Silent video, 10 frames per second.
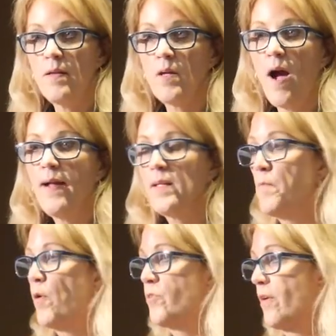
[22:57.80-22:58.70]
and
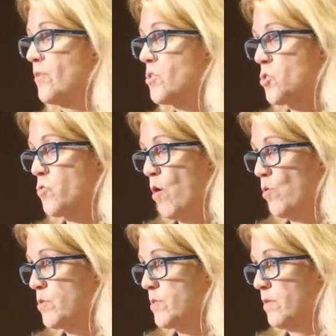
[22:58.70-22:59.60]
Kylie both suffered
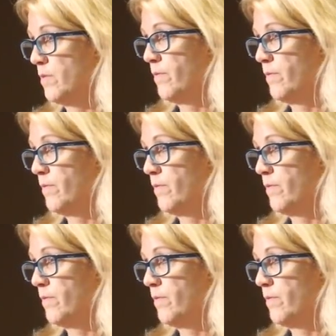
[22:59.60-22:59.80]
strokes.